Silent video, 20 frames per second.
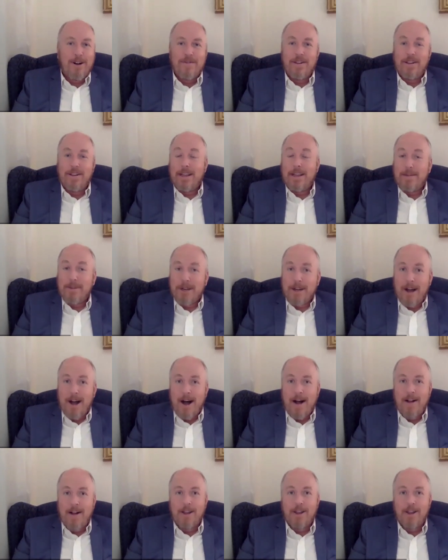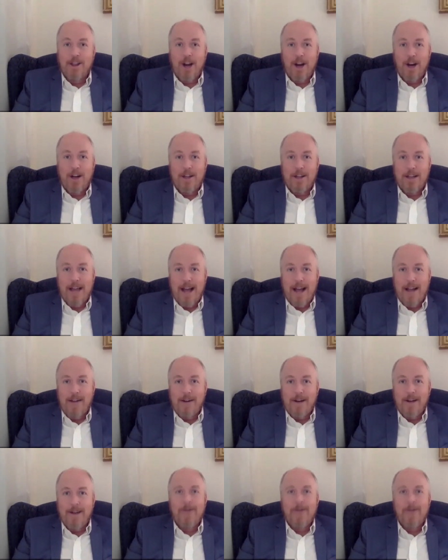of the Lehman College Art
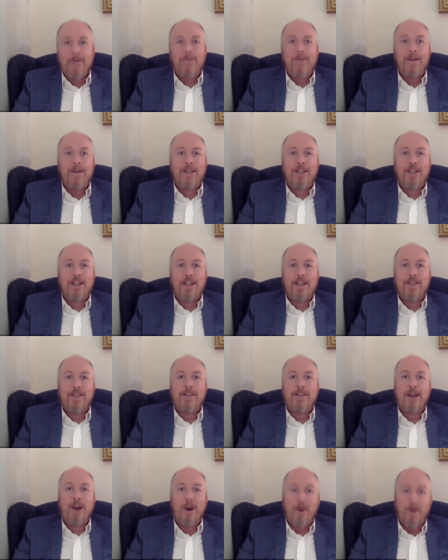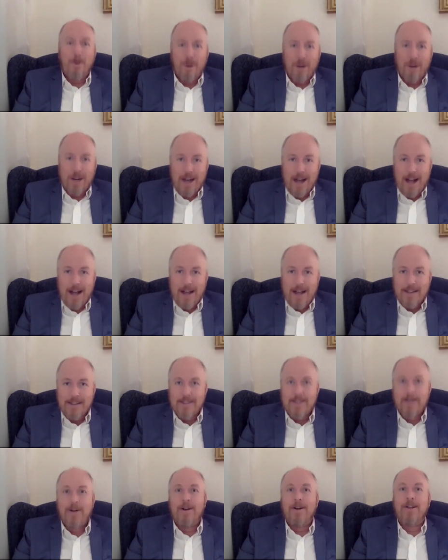Gallery, which is
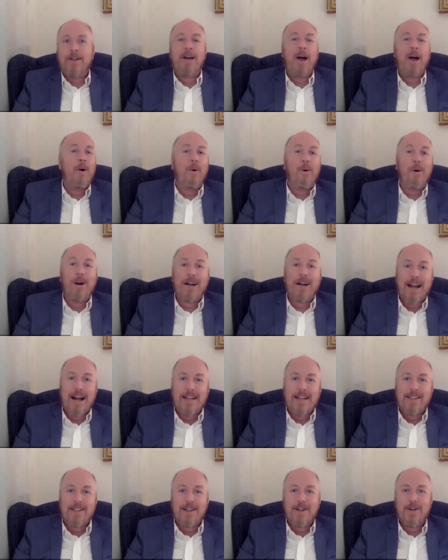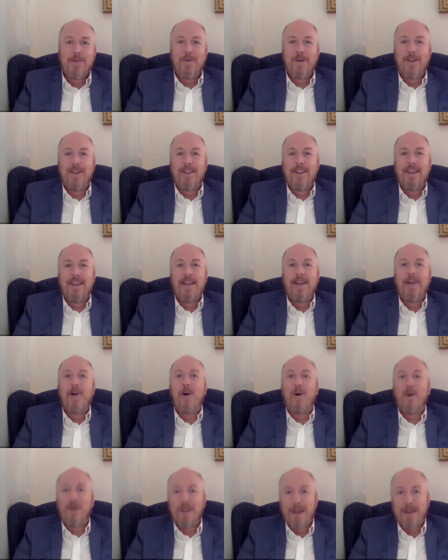co-organized or co-organizer with the
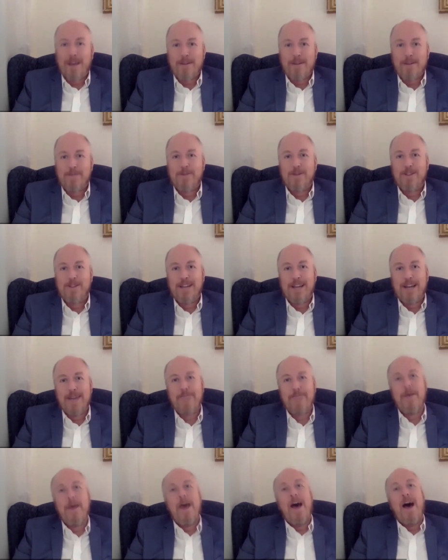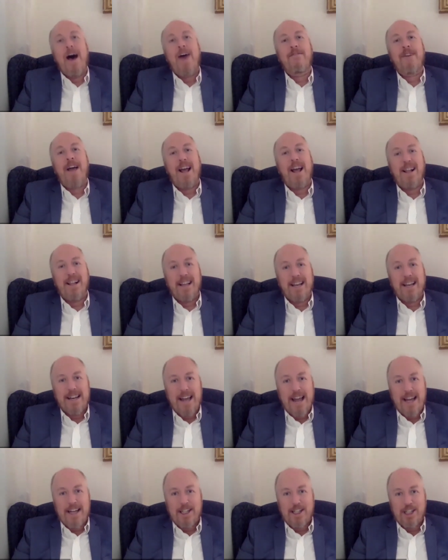Coral Gables Museum of Alien
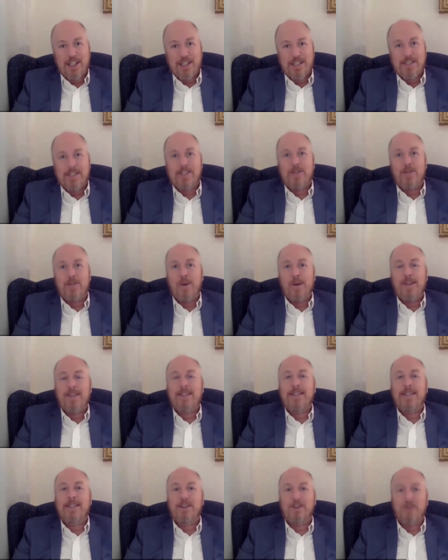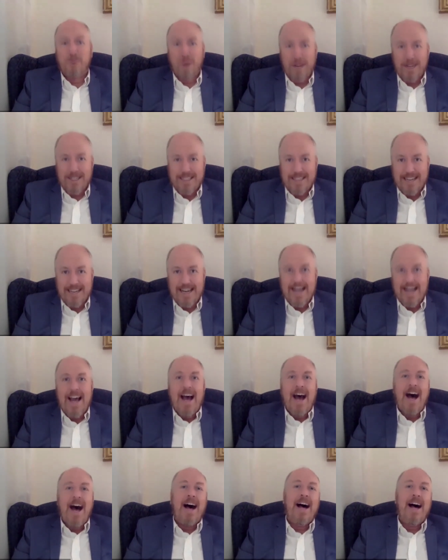Nations 2020,
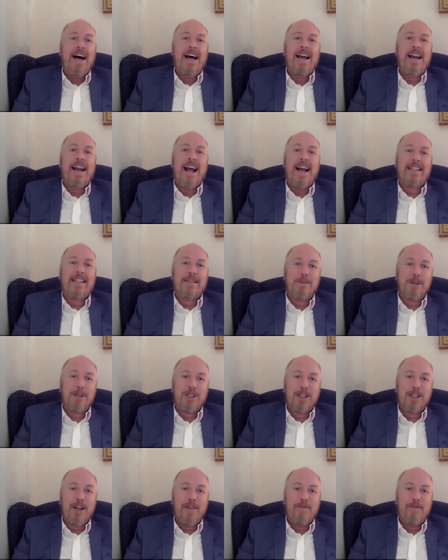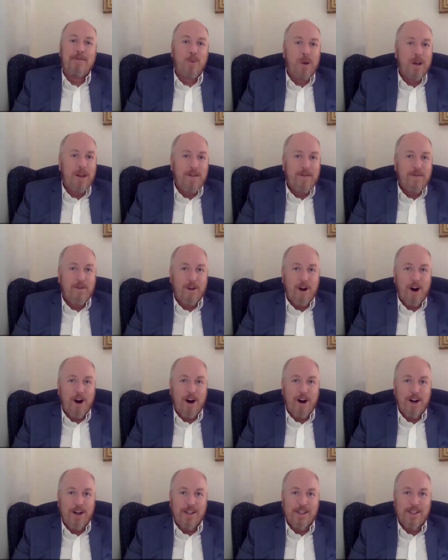uh, an exhibition of 24
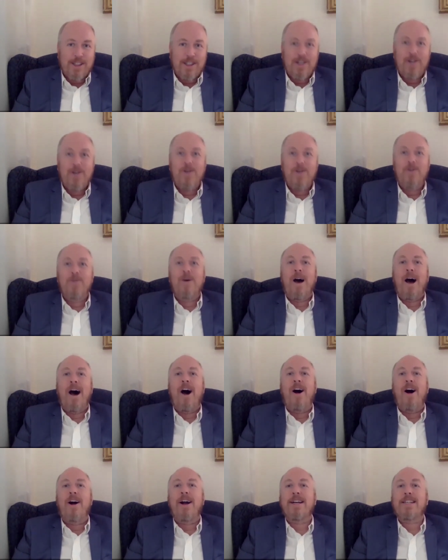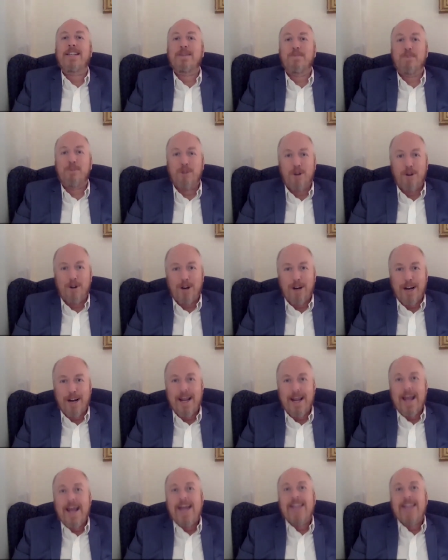artists who are exploring